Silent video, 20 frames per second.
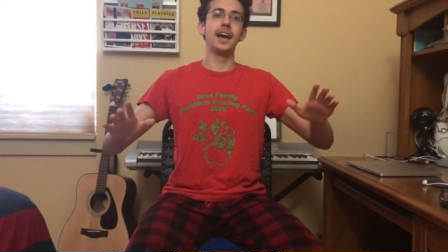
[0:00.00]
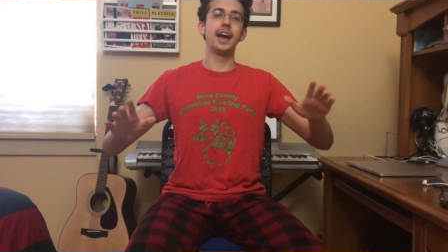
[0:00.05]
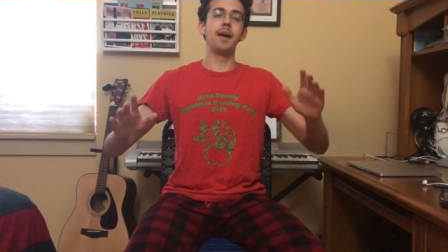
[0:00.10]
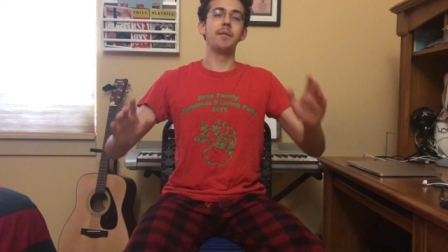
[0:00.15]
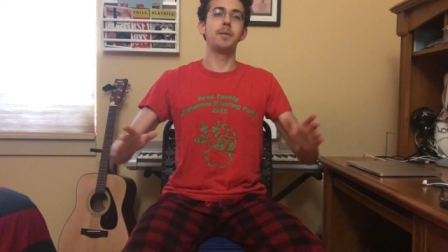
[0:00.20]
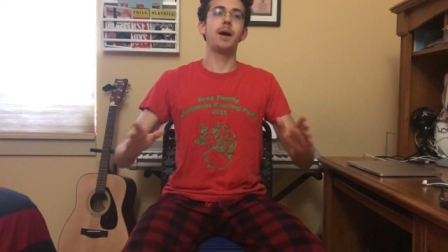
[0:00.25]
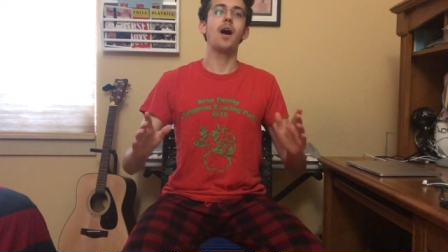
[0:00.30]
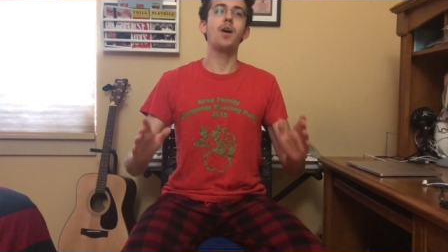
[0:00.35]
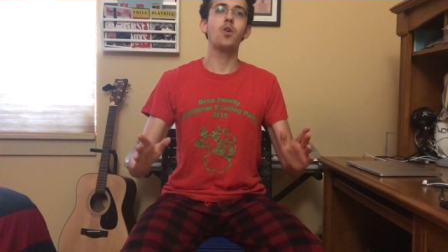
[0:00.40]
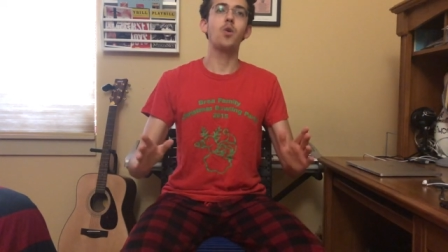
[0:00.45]

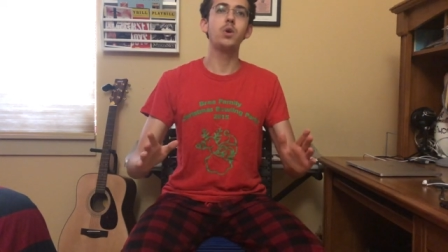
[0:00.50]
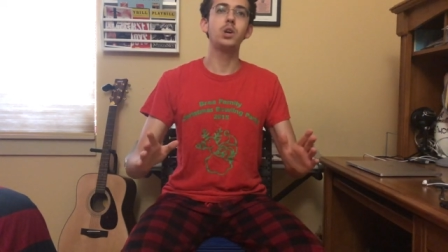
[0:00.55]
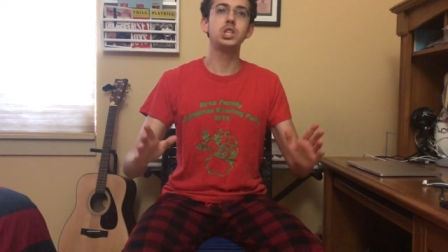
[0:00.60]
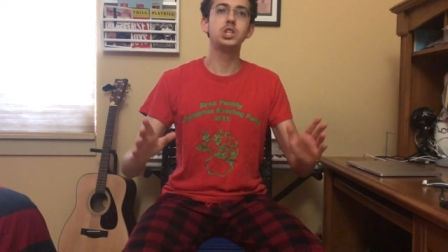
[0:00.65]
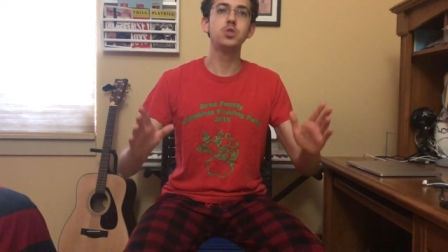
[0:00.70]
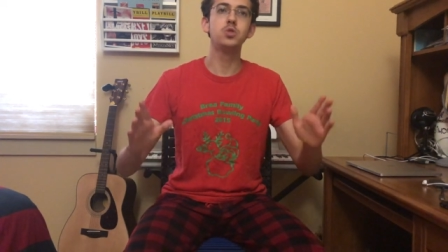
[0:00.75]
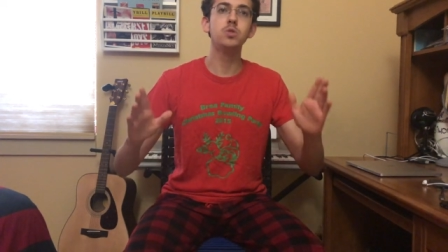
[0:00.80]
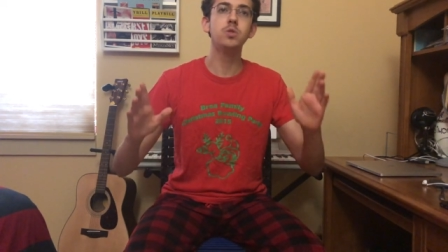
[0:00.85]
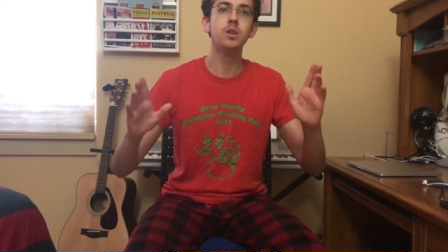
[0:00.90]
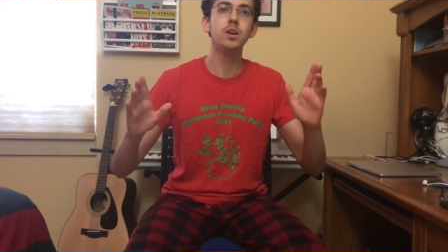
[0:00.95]
am now going
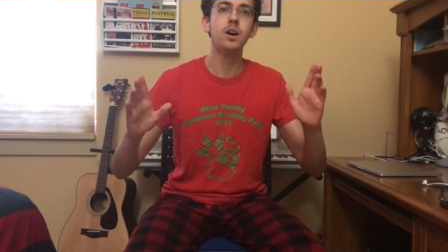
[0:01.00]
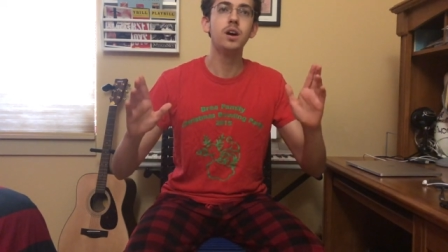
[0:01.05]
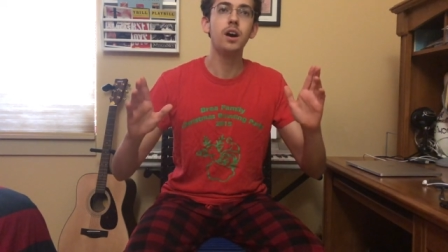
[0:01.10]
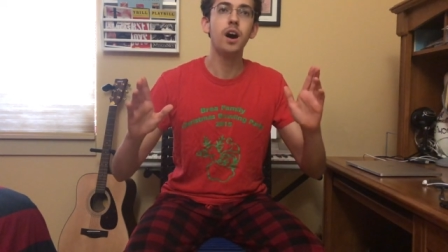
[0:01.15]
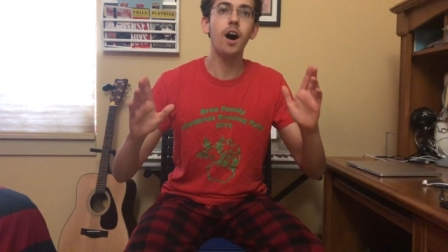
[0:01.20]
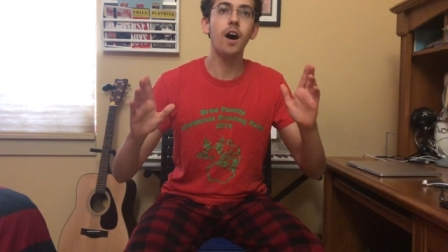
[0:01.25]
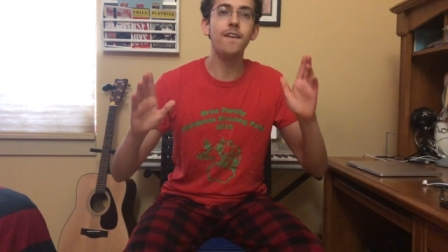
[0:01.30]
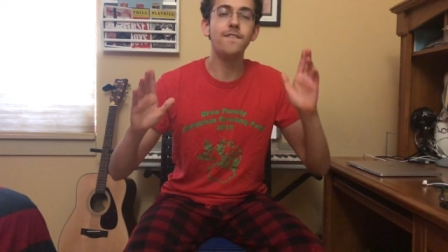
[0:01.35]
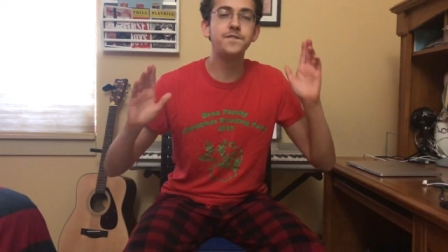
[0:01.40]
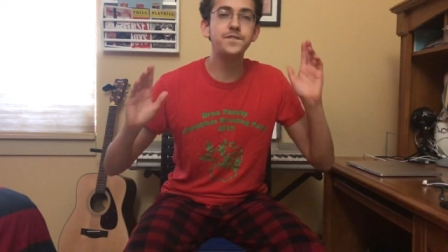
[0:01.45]
to
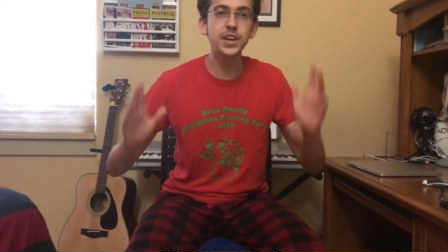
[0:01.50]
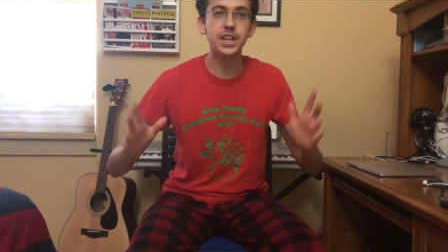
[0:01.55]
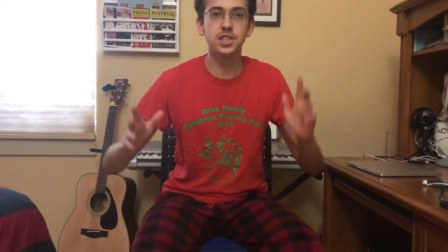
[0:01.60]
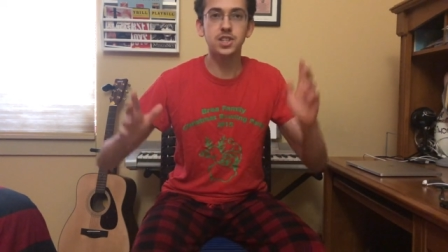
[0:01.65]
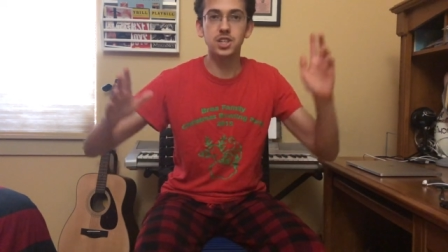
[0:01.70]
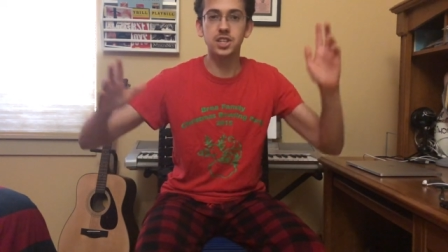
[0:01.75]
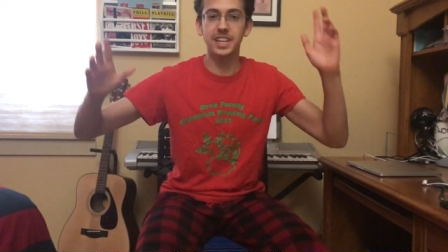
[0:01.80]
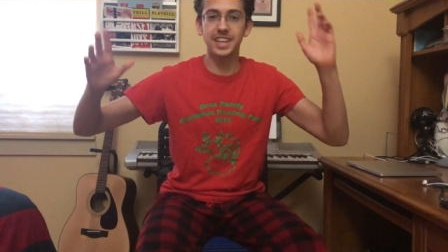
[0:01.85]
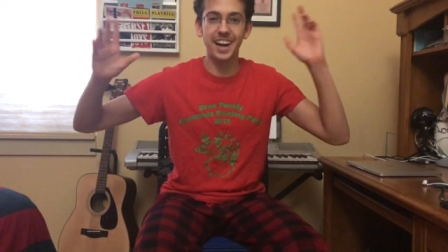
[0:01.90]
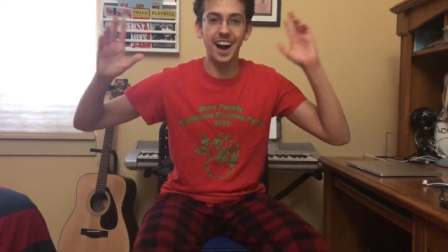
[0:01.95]

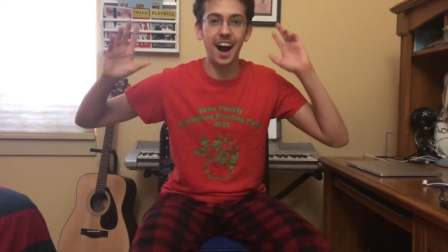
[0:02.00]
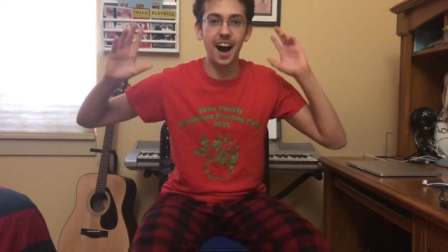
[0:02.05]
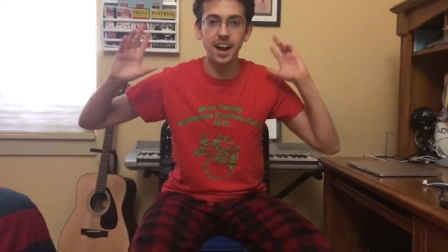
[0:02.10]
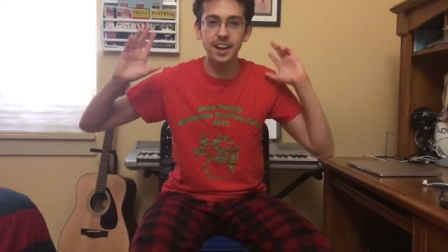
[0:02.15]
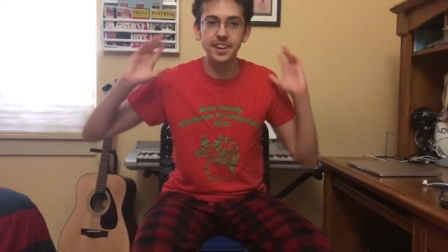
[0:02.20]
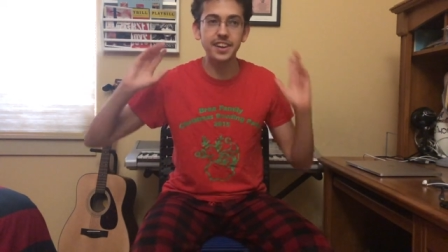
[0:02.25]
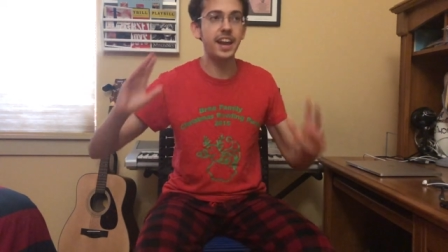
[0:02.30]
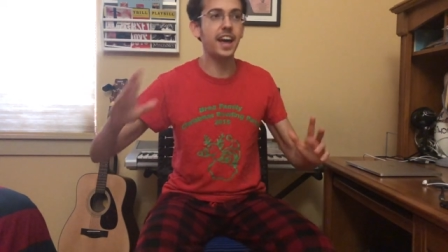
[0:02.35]
officially. A what,